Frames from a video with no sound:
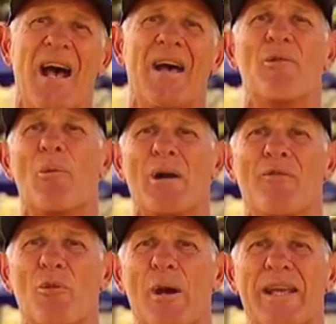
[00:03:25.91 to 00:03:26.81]
Have a
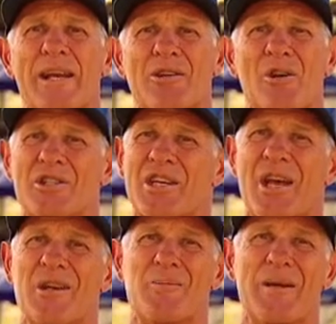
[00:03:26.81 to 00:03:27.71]
wonderful weekend across the
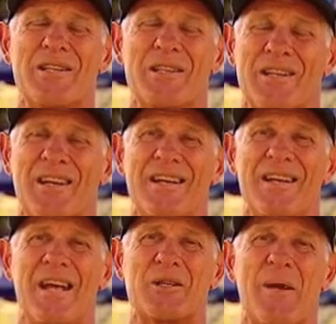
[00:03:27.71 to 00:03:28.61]
coast beaches.
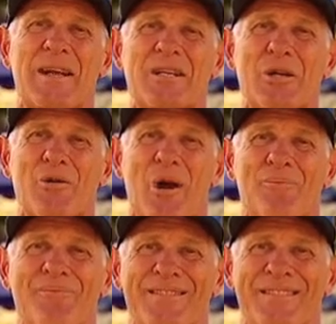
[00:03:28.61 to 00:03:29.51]
Now it's back to you, Rob.